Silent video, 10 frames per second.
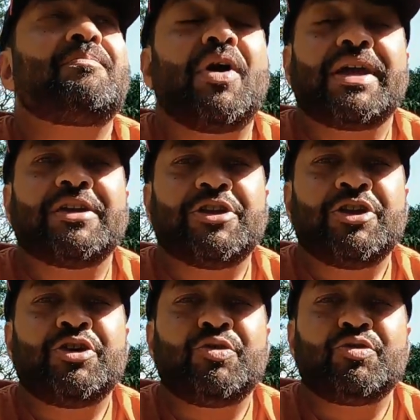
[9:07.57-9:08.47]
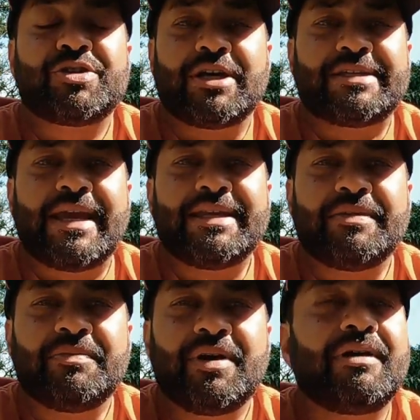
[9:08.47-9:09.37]
buying a new
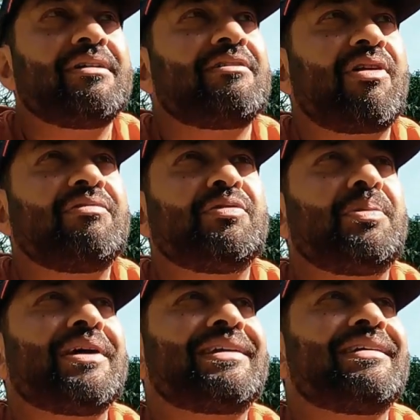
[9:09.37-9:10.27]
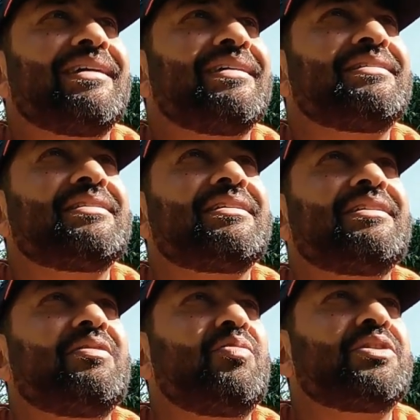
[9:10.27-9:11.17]
titanium gravel bike and
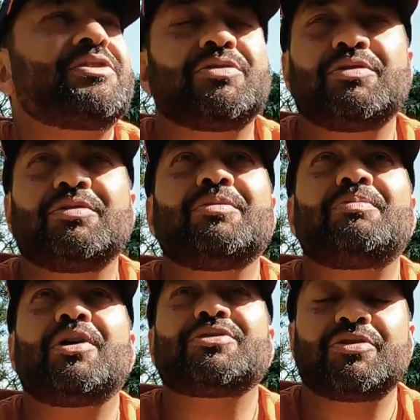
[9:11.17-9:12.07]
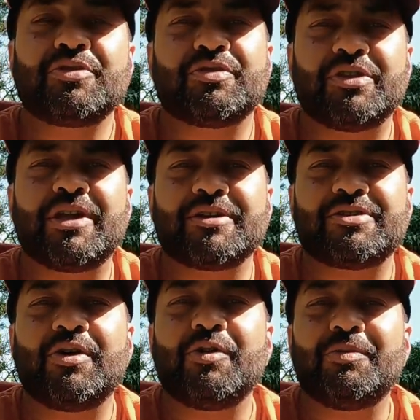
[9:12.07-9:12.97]
wanted to pass it on to a
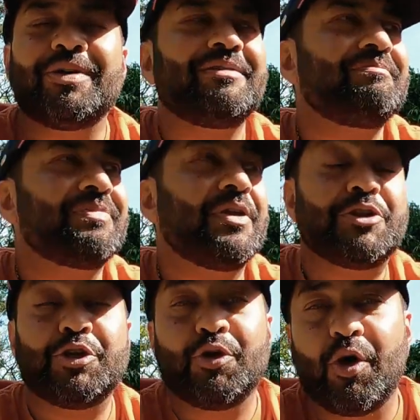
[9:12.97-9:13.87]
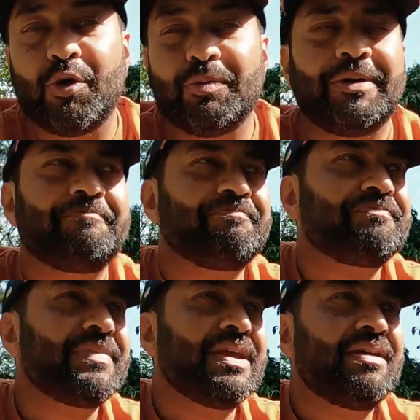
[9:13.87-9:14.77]
nice home, a new home,
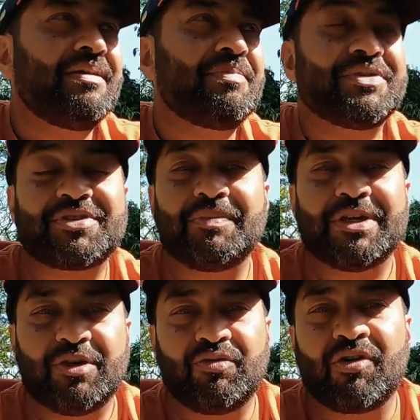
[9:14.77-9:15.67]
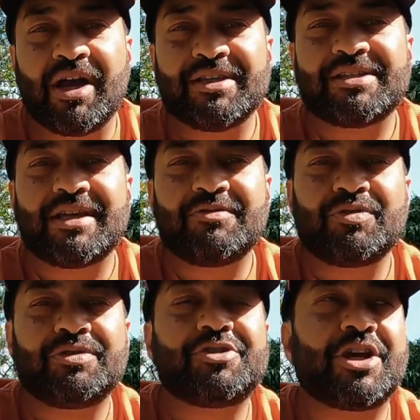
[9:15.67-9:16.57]
but somebody who rides and
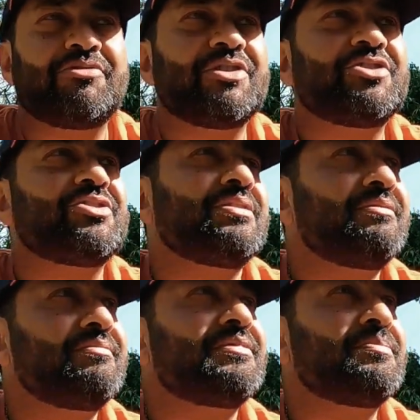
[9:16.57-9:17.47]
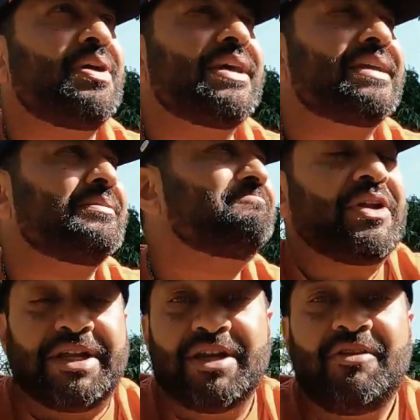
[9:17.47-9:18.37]
would cherish the bike.
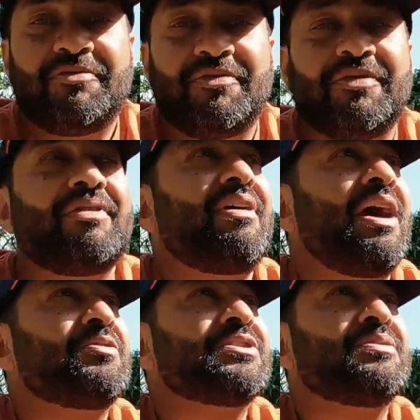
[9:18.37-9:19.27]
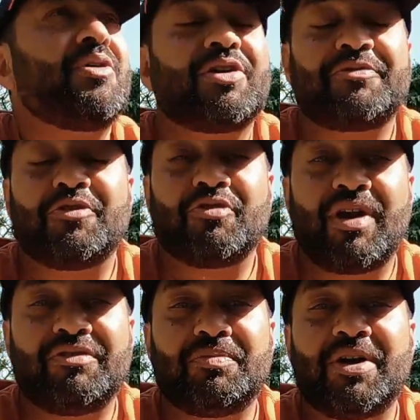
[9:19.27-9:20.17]
Funny enough, I was in the market for a
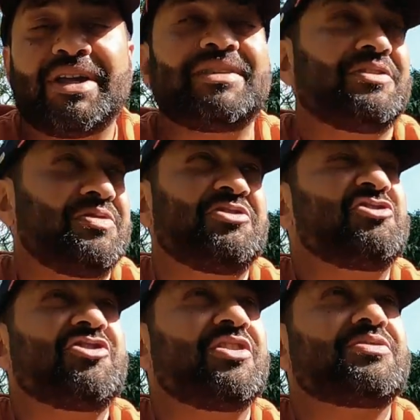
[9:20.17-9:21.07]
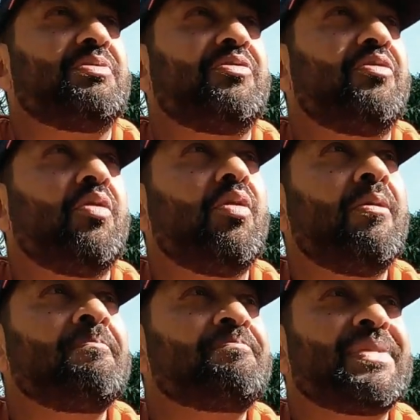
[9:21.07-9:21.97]
gravel bike. This was just
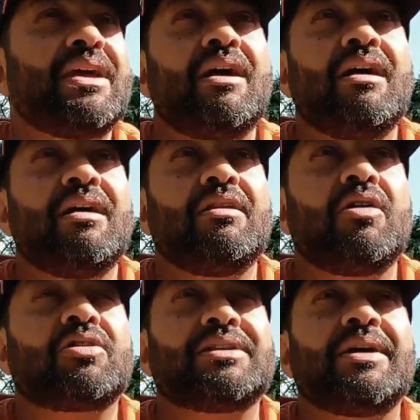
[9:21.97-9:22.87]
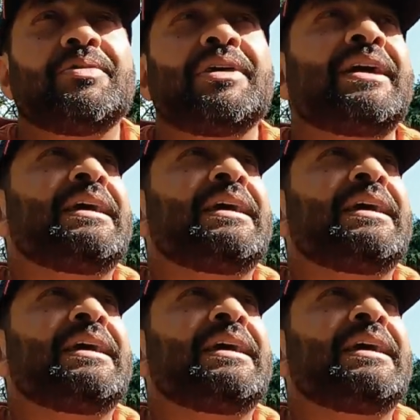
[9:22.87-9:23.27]
before lockdown.